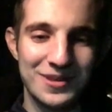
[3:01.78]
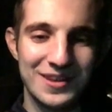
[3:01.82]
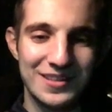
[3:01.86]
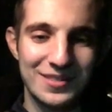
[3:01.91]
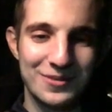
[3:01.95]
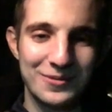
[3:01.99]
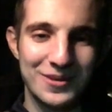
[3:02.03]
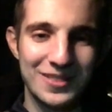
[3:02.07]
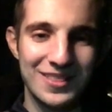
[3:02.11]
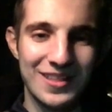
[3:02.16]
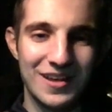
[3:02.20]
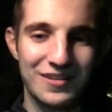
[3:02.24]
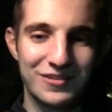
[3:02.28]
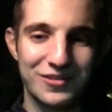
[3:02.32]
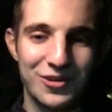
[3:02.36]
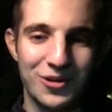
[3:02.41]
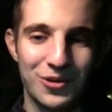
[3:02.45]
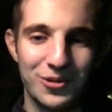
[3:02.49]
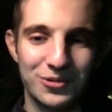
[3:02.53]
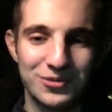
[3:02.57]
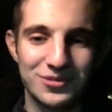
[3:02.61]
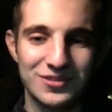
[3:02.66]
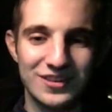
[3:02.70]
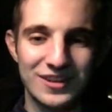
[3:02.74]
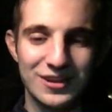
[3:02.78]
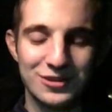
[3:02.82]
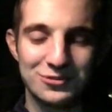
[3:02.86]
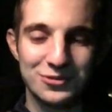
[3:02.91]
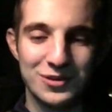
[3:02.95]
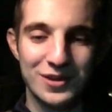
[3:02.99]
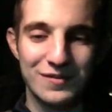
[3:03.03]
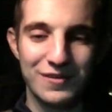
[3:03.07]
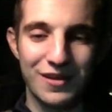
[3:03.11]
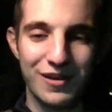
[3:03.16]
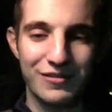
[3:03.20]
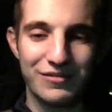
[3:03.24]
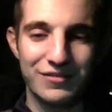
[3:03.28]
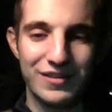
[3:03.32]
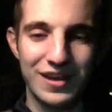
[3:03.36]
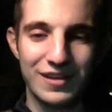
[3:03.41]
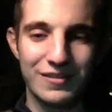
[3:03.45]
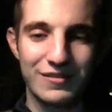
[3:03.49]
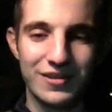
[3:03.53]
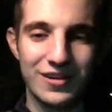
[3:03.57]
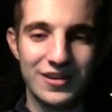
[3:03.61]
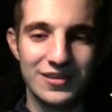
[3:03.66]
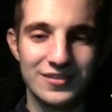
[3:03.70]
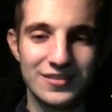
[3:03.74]
love Coulson. He's one of our
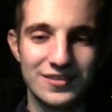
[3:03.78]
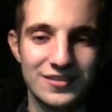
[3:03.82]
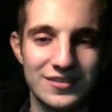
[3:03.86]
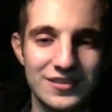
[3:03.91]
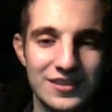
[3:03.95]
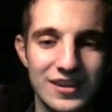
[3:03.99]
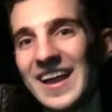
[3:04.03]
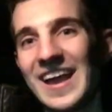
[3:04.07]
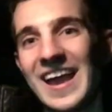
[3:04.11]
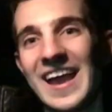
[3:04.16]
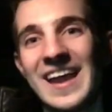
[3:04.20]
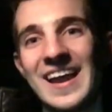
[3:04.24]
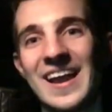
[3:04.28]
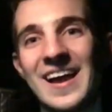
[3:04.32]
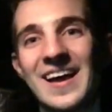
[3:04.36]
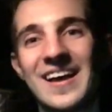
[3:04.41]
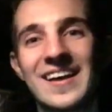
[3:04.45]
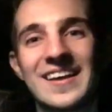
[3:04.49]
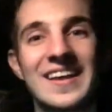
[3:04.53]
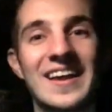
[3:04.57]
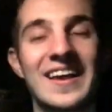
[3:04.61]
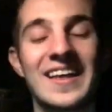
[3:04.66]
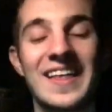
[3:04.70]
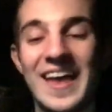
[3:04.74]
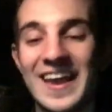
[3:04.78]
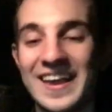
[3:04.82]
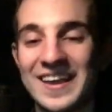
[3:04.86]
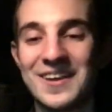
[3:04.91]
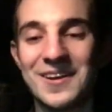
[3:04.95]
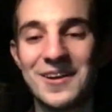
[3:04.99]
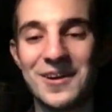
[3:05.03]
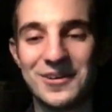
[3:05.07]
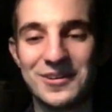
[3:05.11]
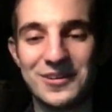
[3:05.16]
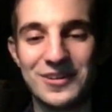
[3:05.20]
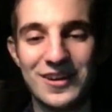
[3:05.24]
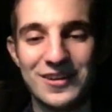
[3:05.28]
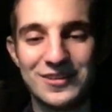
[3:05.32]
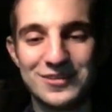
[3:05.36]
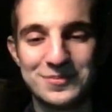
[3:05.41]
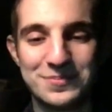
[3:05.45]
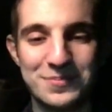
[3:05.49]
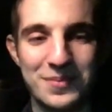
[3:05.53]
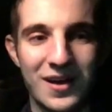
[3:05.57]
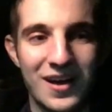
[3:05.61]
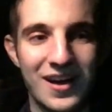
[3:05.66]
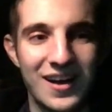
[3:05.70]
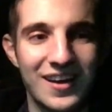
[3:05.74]
favorites. And that character has
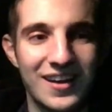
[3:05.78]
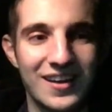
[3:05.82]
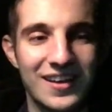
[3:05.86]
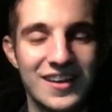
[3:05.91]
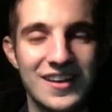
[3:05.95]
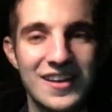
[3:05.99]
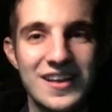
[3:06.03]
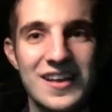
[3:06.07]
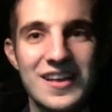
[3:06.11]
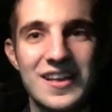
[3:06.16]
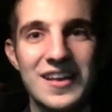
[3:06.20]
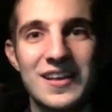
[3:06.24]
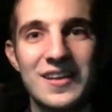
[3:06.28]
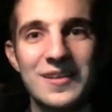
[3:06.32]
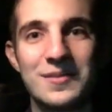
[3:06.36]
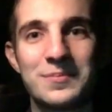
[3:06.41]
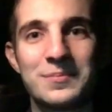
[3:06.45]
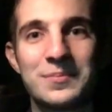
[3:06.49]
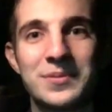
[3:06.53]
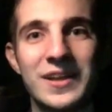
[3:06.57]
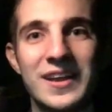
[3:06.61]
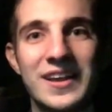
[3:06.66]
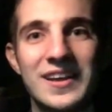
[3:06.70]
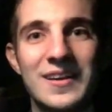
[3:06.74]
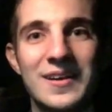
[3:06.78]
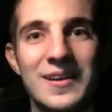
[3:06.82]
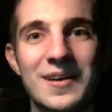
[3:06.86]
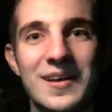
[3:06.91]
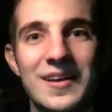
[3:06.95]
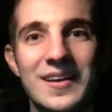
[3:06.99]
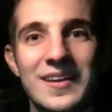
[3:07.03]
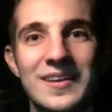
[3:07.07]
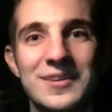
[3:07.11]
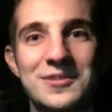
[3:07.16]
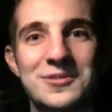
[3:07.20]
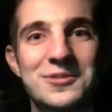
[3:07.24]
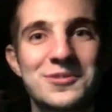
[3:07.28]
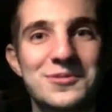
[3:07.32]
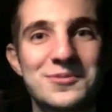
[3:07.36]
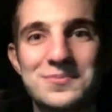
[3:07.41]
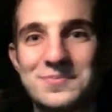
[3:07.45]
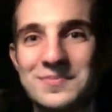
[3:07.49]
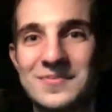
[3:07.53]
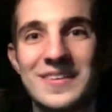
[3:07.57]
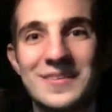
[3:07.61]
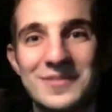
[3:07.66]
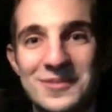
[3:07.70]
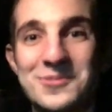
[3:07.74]
he's
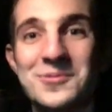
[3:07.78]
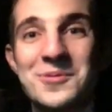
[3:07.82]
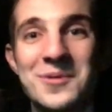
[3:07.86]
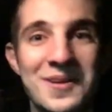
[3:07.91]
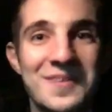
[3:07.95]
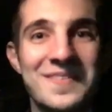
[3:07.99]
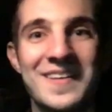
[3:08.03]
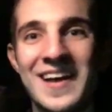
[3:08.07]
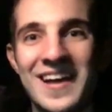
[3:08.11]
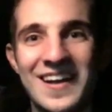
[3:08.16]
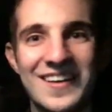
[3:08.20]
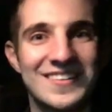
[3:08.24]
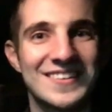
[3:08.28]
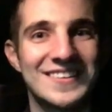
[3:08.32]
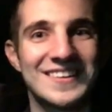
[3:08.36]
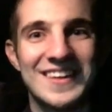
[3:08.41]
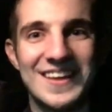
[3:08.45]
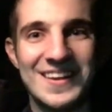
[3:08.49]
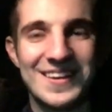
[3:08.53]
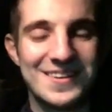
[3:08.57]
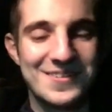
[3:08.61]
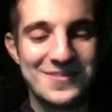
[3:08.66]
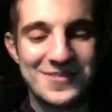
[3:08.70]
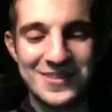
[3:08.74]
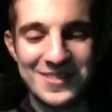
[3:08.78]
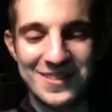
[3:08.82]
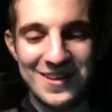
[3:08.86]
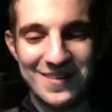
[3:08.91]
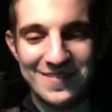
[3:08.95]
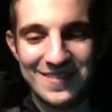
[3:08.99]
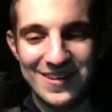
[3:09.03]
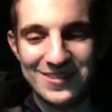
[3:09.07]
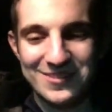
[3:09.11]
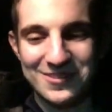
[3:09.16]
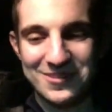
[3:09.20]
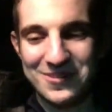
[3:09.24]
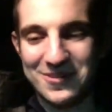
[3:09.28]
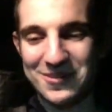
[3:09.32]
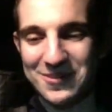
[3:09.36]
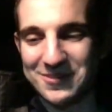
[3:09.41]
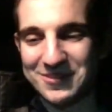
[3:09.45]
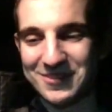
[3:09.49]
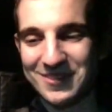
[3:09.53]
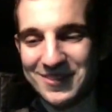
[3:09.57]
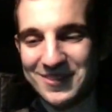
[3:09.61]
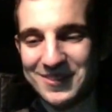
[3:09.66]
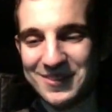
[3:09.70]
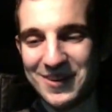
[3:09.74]
one of Alex and I. We love Agent
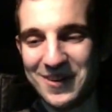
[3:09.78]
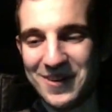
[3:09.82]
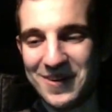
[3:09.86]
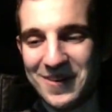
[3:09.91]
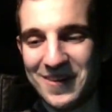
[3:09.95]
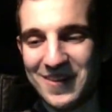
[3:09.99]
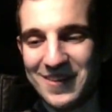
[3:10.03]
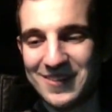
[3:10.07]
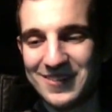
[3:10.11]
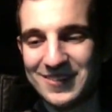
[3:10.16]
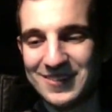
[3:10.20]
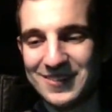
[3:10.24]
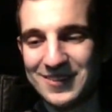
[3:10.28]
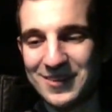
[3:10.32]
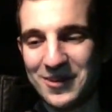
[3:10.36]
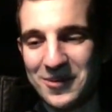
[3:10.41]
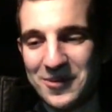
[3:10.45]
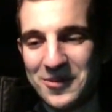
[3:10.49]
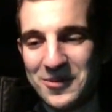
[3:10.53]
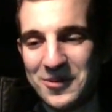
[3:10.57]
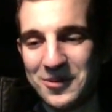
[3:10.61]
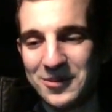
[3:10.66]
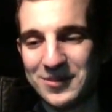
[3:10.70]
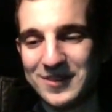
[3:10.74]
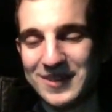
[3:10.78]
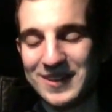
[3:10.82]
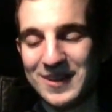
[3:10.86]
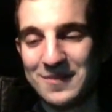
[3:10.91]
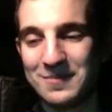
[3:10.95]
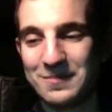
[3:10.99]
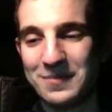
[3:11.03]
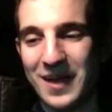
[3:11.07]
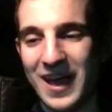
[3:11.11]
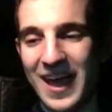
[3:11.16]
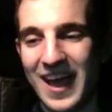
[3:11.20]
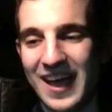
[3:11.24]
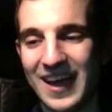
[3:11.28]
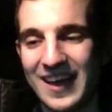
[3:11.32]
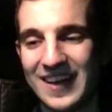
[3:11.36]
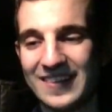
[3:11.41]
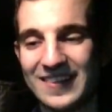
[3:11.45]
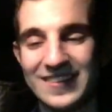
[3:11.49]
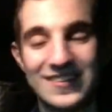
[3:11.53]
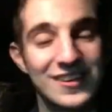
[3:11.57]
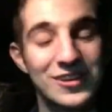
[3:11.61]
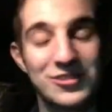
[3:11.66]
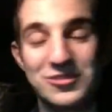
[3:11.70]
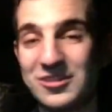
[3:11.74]
Coulson, so it's so cool seeing him back.
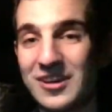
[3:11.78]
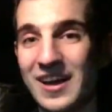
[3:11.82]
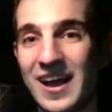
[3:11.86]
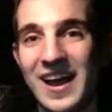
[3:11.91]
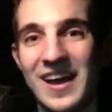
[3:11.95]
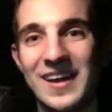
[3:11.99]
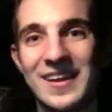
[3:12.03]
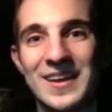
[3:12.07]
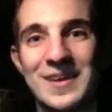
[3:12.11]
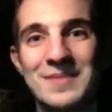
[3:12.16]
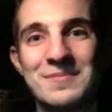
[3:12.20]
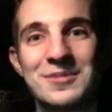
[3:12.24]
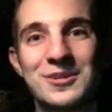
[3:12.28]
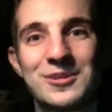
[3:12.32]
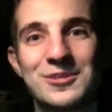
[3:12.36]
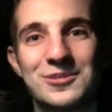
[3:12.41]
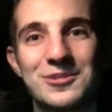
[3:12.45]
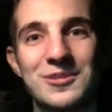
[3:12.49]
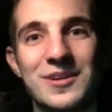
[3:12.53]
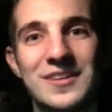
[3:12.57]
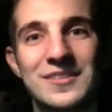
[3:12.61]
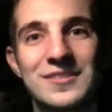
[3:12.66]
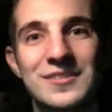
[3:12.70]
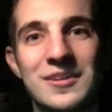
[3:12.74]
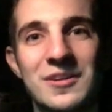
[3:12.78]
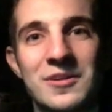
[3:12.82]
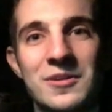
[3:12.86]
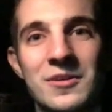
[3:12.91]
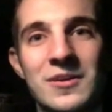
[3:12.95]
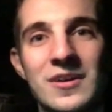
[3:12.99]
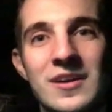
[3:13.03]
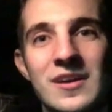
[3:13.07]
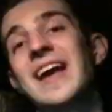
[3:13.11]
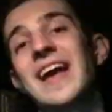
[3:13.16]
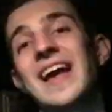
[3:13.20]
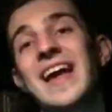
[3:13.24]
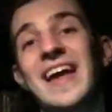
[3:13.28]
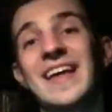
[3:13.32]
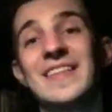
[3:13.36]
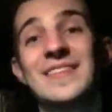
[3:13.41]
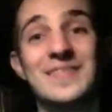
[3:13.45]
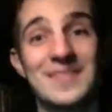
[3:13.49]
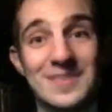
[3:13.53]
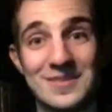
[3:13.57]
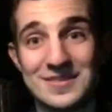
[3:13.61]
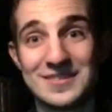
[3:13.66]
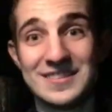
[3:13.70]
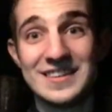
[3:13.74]
And the CGI on him looks great too.
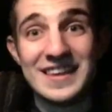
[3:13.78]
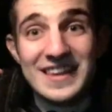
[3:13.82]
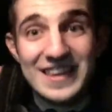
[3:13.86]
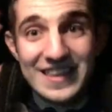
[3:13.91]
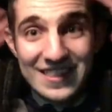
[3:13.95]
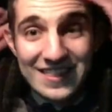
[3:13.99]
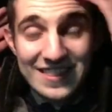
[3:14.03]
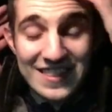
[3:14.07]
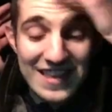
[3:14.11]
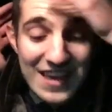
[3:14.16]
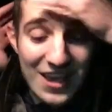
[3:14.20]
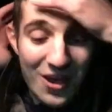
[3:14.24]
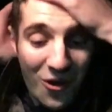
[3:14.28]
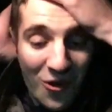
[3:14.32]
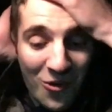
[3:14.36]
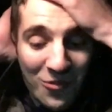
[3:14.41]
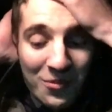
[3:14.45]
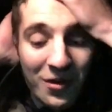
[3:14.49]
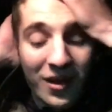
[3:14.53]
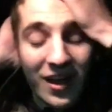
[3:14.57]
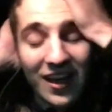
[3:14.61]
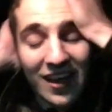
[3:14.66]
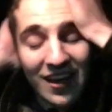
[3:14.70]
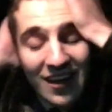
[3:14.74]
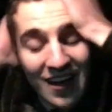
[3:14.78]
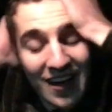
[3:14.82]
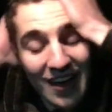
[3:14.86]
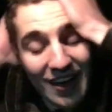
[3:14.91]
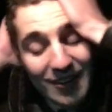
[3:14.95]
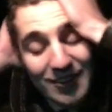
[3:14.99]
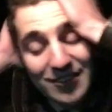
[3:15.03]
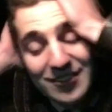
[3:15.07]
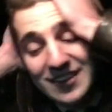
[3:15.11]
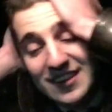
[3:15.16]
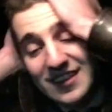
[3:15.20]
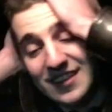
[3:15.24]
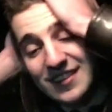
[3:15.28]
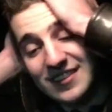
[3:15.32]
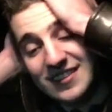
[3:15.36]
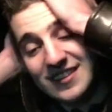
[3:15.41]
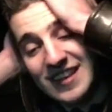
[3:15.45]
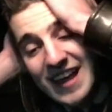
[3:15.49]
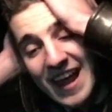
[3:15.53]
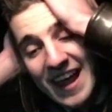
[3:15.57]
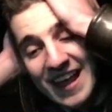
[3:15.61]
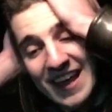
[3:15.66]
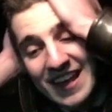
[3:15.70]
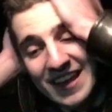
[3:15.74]
And the oh my gosh, the
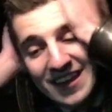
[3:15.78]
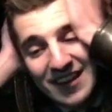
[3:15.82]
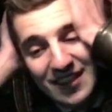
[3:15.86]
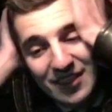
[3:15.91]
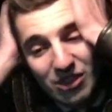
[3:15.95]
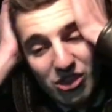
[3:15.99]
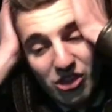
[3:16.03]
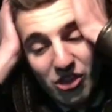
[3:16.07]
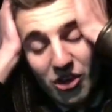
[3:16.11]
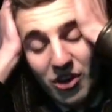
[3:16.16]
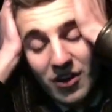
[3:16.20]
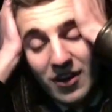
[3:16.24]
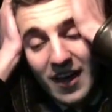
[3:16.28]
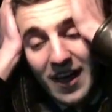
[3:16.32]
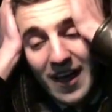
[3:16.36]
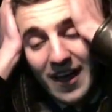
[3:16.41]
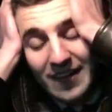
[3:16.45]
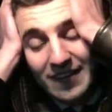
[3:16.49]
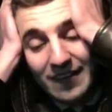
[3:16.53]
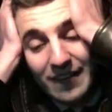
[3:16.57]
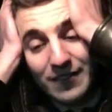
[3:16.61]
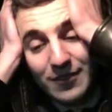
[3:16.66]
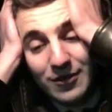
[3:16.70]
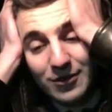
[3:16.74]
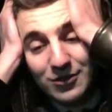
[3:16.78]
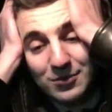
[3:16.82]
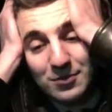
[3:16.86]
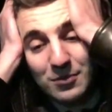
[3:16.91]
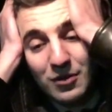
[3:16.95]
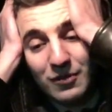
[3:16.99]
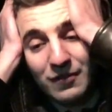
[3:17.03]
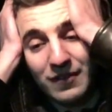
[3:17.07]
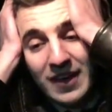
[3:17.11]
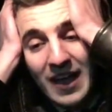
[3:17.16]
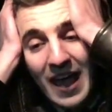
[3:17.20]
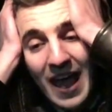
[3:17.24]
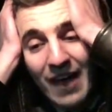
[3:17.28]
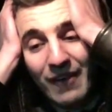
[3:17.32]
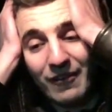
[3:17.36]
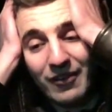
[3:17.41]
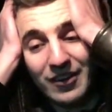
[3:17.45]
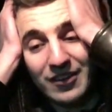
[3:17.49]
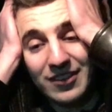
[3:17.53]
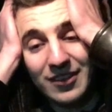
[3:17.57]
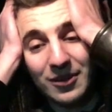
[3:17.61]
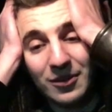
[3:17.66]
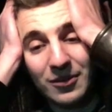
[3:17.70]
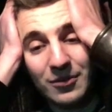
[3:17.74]
second and third act of this movie,
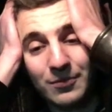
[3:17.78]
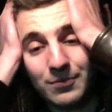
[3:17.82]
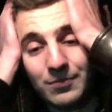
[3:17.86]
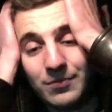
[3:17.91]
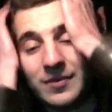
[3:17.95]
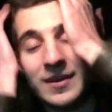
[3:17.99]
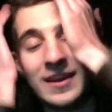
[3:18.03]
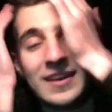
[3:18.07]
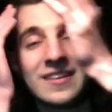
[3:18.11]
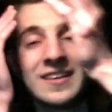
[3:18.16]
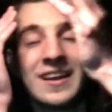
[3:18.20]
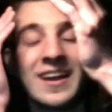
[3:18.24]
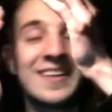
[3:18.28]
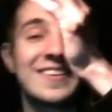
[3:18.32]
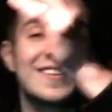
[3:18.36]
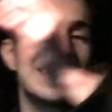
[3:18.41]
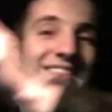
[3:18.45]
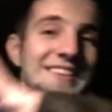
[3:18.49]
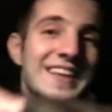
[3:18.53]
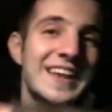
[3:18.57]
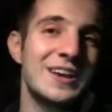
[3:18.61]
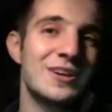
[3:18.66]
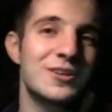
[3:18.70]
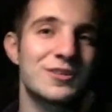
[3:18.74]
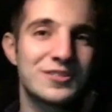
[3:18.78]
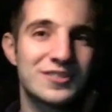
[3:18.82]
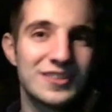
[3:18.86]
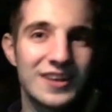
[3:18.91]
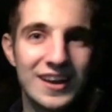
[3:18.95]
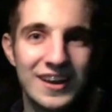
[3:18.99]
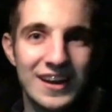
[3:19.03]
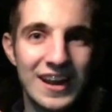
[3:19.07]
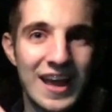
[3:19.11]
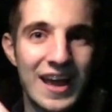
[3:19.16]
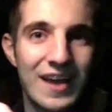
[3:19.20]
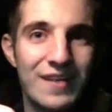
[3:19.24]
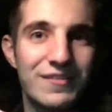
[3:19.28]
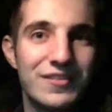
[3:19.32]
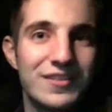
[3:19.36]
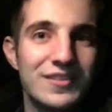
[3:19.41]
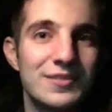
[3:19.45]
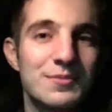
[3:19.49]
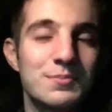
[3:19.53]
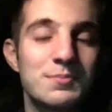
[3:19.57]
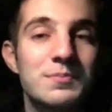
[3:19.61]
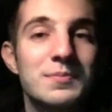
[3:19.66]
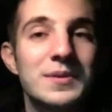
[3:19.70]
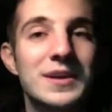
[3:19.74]
everything, like kind of the later second half
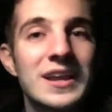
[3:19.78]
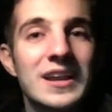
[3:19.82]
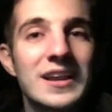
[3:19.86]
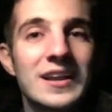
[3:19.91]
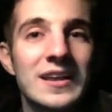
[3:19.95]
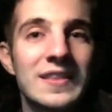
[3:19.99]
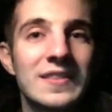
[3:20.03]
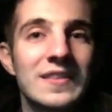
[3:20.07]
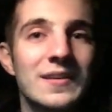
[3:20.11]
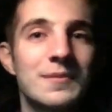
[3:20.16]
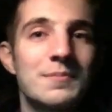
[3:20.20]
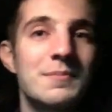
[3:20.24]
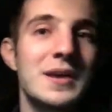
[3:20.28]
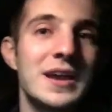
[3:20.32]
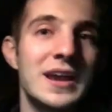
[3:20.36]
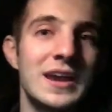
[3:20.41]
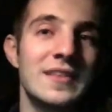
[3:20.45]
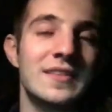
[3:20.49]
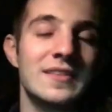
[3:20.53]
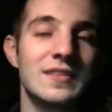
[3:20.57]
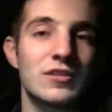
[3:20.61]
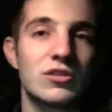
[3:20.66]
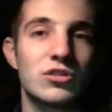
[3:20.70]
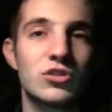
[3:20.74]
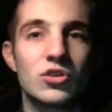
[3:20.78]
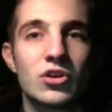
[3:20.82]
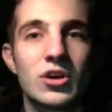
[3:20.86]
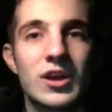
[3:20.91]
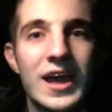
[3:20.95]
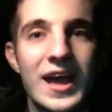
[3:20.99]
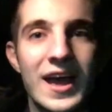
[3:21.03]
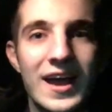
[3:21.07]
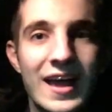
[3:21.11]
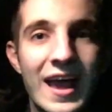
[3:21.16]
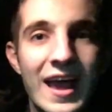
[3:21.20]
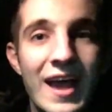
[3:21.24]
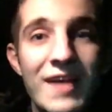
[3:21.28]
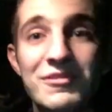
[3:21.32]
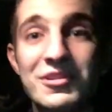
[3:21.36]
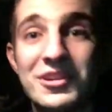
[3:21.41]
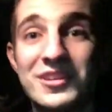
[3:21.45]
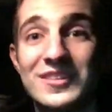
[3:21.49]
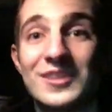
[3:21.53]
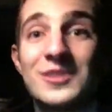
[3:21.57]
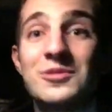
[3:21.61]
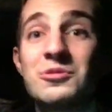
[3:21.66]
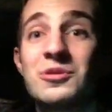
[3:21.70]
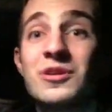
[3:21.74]
and beginning in the third act,
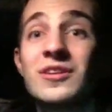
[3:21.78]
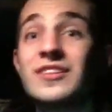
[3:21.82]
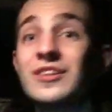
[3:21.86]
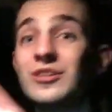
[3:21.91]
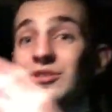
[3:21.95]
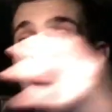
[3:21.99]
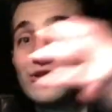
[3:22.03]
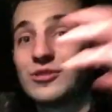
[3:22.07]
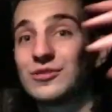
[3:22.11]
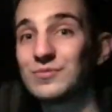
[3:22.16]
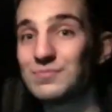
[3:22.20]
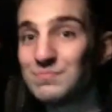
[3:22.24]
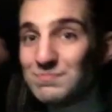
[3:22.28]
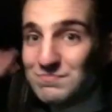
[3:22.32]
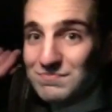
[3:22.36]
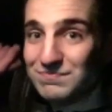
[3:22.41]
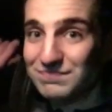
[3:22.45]
everything really just